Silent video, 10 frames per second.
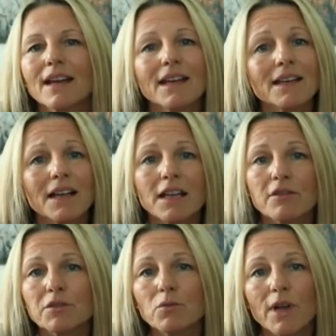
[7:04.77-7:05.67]
and not
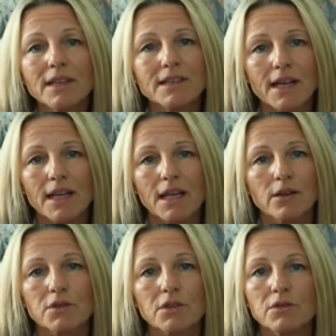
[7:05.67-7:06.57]
have to wait a decade
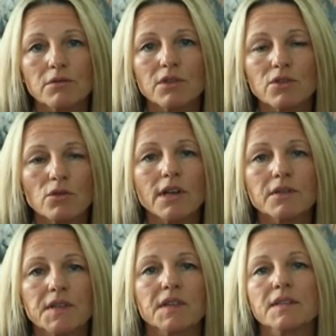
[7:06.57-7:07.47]
or 2 to enjoy a
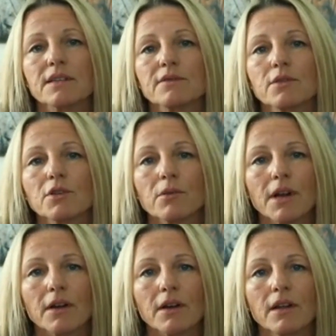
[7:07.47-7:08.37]
successful
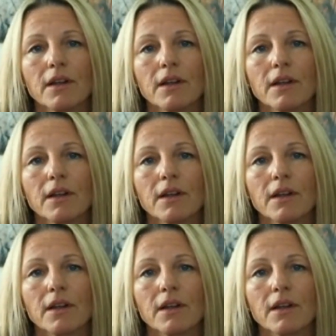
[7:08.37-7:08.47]
career?